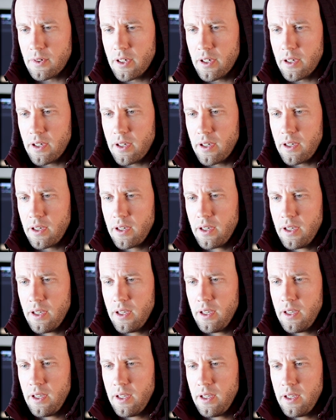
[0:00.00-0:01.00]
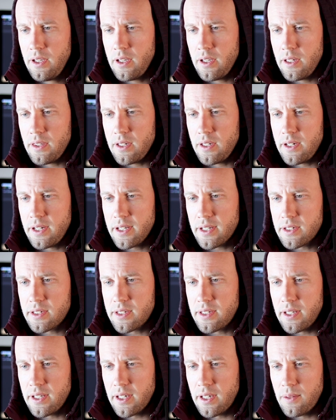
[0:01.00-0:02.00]
Okay. And the next
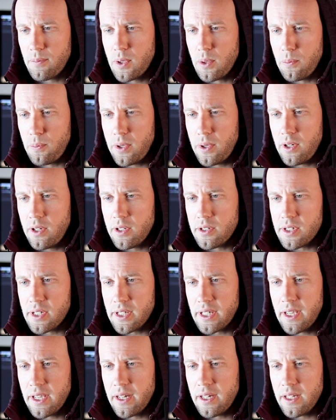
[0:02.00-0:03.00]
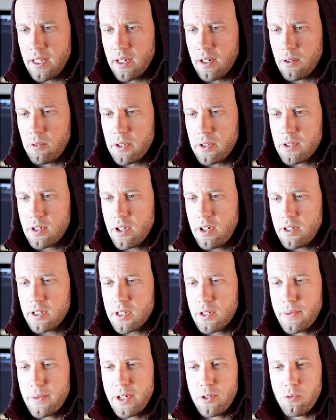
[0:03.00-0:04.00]
thing, I'm going to pause again here. We
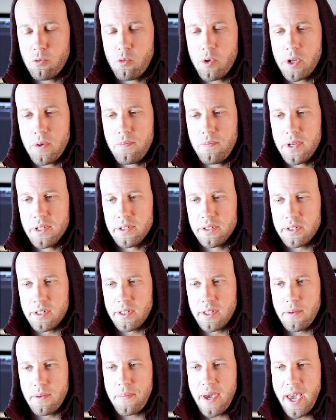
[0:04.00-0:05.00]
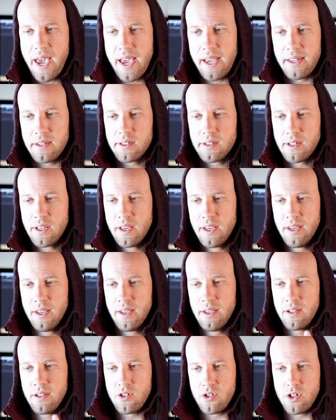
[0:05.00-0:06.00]
talked about windmills in the past.
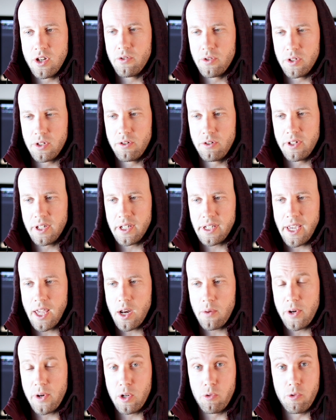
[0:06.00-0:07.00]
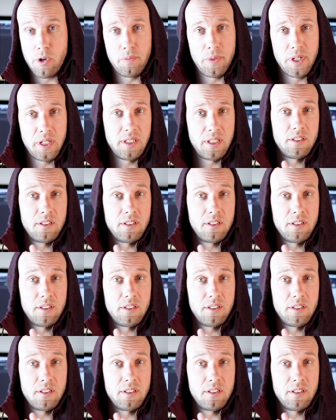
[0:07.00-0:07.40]
Joe is doing a kettlebell windmill.